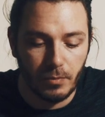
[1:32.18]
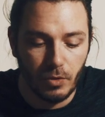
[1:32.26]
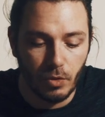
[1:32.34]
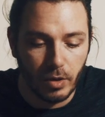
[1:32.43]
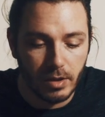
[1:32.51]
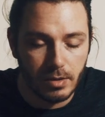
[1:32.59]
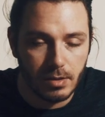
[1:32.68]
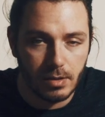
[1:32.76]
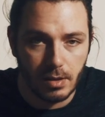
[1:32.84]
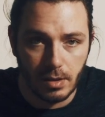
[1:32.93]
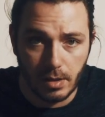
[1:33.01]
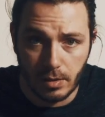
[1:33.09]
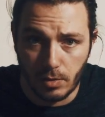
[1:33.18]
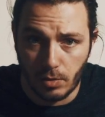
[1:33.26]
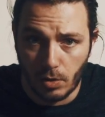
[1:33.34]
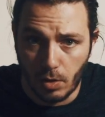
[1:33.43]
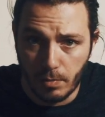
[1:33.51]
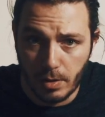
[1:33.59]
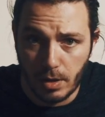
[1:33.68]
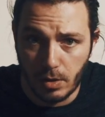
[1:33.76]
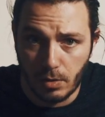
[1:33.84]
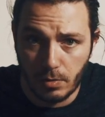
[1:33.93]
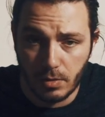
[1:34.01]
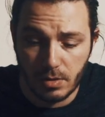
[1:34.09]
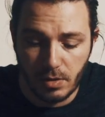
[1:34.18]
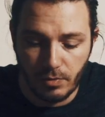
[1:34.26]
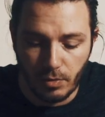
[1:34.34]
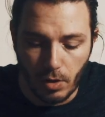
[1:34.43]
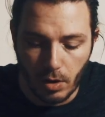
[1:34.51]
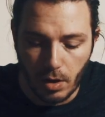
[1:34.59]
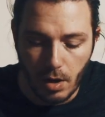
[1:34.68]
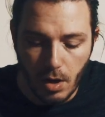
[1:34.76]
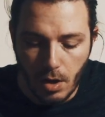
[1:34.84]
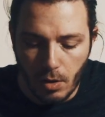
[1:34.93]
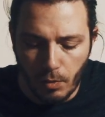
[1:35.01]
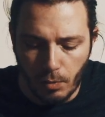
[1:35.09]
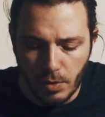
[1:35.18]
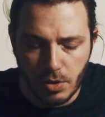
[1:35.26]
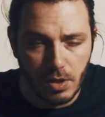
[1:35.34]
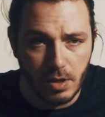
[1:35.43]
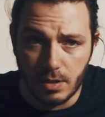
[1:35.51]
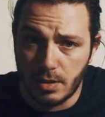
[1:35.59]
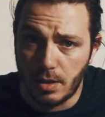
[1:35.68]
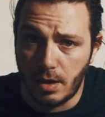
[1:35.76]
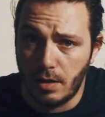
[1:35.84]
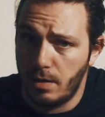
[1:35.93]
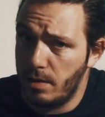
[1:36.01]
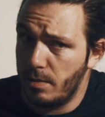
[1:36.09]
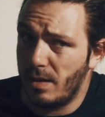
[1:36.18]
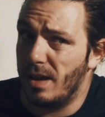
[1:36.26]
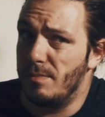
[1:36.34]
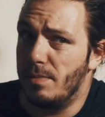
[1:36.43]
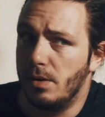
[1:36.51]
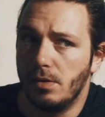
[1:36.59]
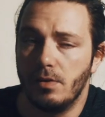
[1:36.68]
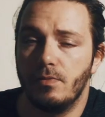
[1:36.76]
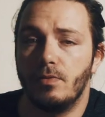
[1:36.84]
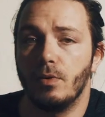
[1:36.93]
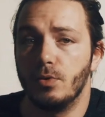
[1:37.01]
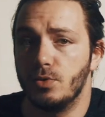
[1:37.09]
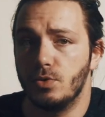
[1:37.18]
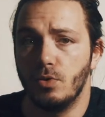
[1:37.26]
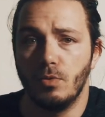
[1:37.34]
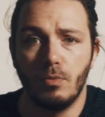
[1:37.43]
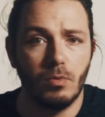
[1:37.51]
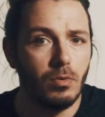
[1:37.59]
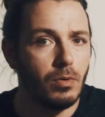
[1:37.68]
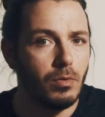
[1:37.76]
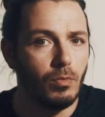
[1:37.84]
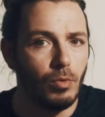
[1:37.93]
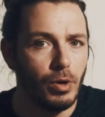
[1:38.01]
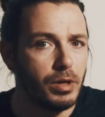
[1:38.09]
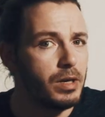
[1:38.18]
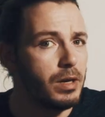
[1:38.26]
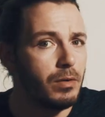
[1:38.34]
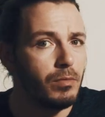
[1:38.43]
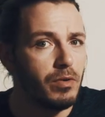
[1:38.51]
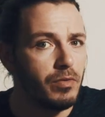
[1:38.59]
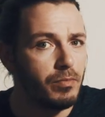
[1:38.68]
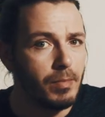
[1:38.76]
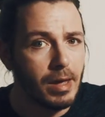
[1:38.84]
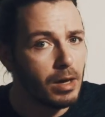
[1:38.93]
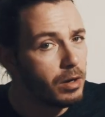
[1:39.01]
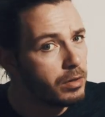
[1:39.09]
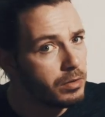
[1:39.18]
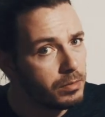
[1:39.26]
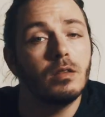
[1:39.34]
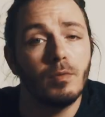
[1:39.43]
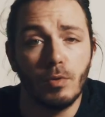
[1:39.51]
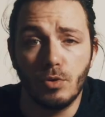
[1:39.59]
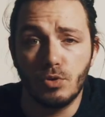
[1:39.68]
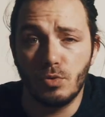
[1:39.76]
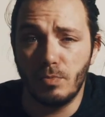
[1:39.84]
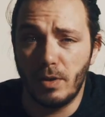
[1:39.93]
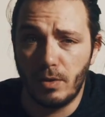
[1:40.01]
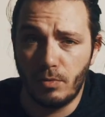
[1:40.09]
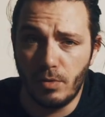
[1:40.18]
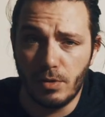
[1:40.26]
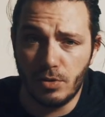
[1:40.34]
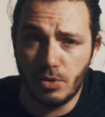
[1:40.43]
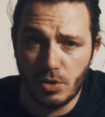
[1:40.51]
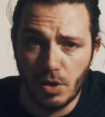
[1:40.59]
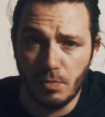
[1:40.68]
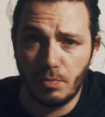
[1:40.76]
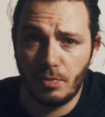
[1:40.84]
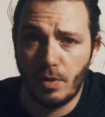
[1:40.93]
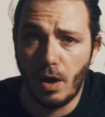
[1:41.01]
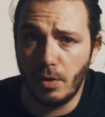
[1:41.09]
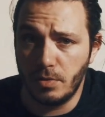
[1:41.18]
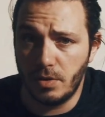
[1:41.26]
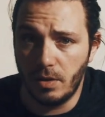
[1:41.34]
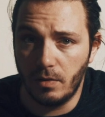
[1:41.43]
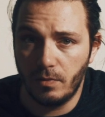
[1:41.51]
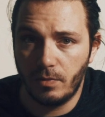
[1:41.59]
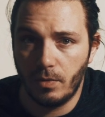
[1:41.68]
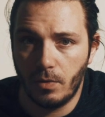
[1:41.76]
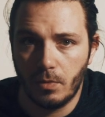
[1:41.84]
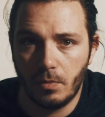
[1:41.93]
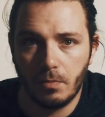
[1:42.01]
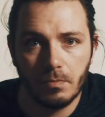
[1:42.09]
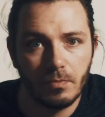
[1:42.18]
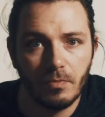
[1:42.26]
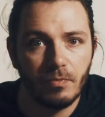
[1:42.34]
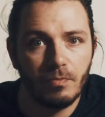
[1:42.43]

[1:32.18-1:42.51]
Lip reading: You can see it on the company Seafrog, which is, I believe, also working with Macon. They were used to make really cheap housing for